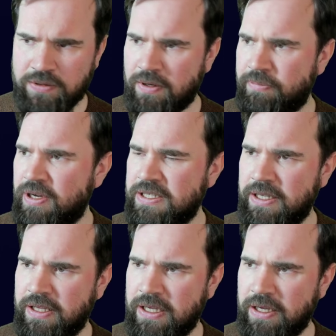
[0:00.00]
So I'm
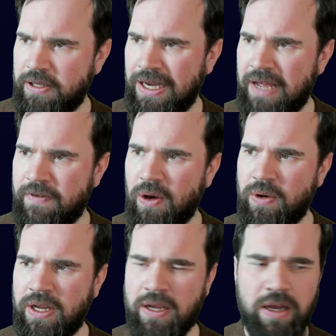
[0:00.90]
pressing the live
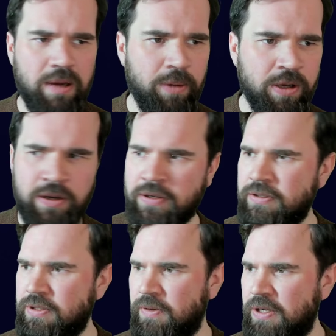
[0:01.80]
coding button,
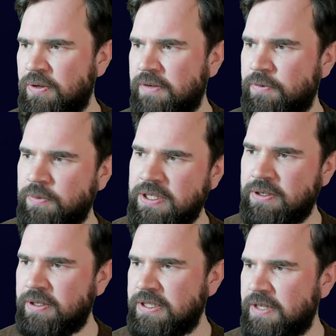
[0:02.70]
so I don't have to
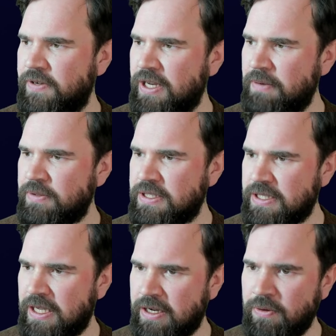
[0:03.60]
restart this every time, which is
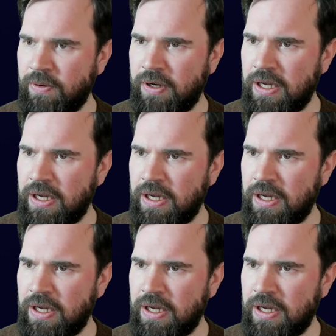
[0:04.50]
kind of cool.